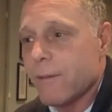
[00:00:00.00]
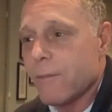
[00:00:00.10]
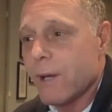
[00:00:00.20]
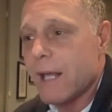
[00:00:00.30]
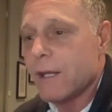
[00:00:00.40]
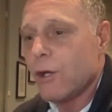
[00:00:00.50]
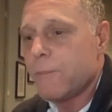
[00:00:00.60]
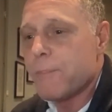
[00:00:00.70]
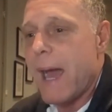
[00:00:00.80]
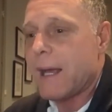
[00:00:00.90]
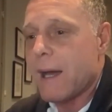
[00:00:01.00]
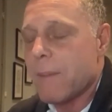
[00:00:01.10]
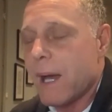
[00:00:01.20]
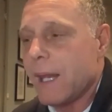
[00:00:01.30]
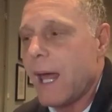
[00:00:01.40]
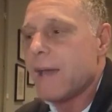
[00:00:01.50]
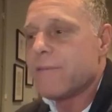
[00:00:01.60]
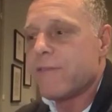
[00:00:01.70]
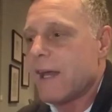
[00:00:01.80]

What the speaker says: when I look back on my life,